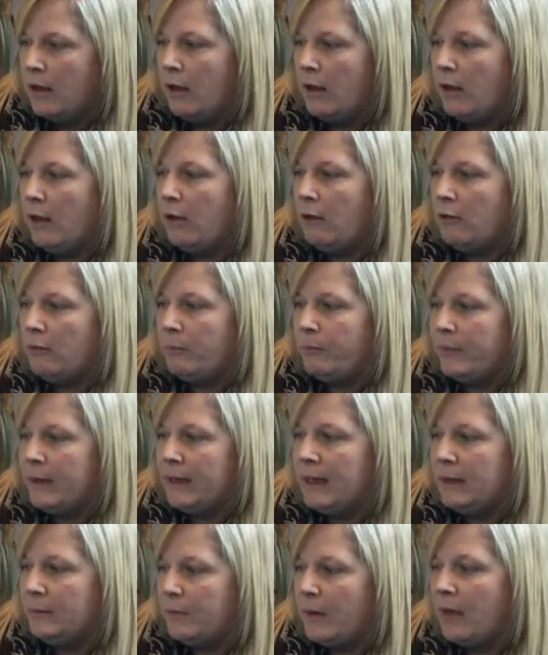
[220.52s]
Oh,
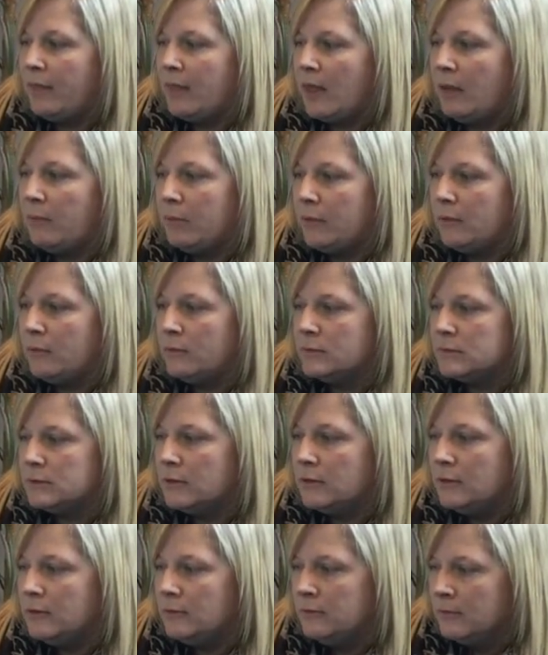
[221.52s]
be bother
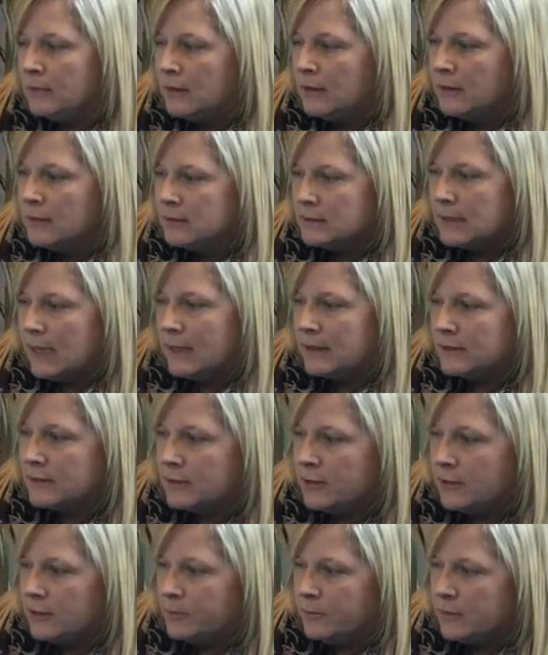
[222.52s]
bootle, says
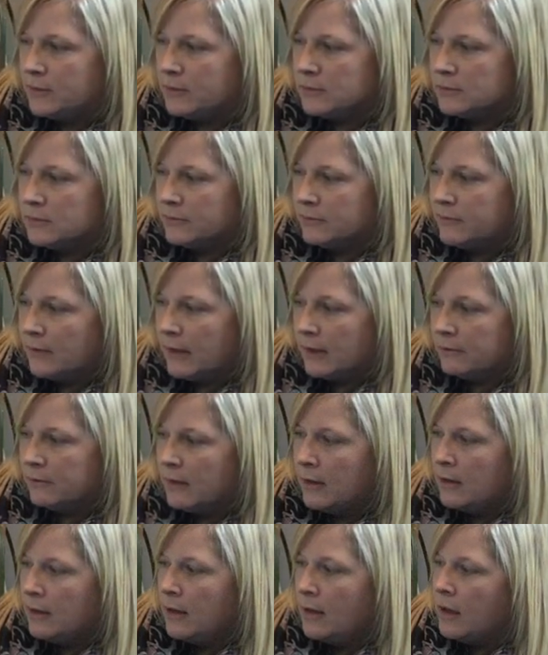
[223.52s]
Q Pootle 5.
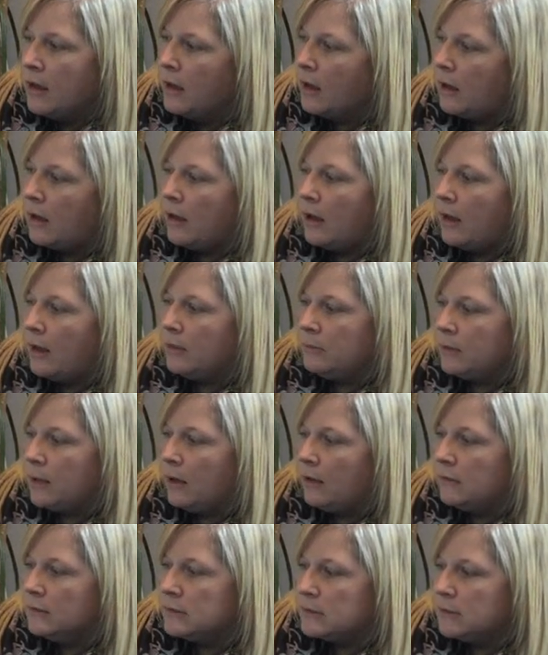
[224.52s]
I'm
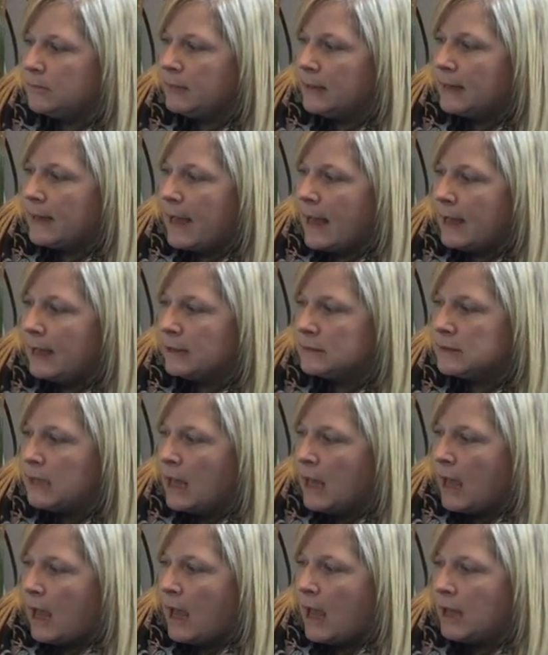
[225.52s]
going to be late
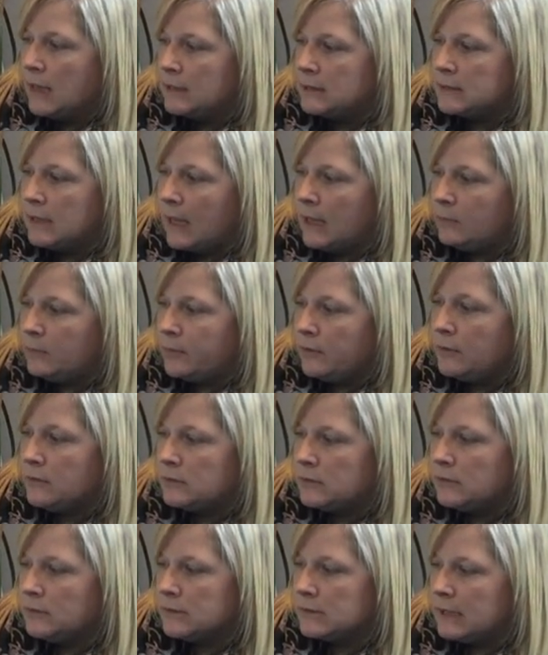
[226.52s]
and Z
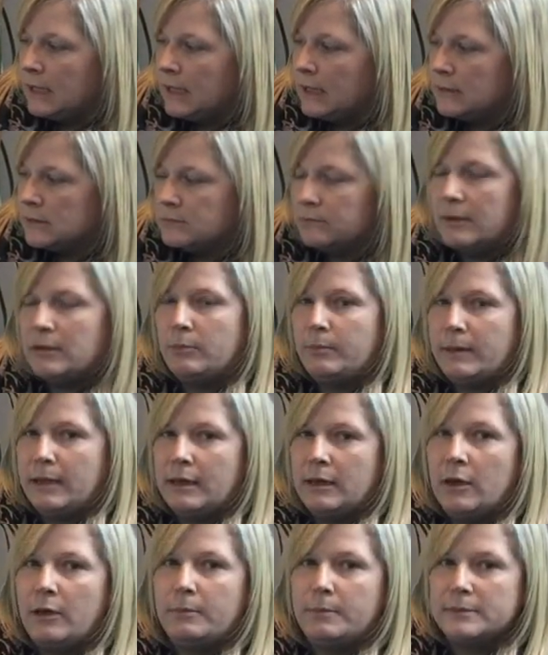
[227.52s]
Pootle 6 will
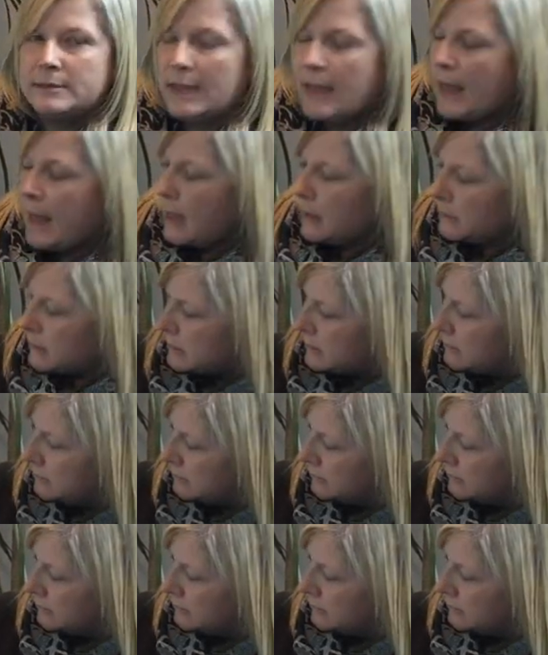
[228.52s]
be upset.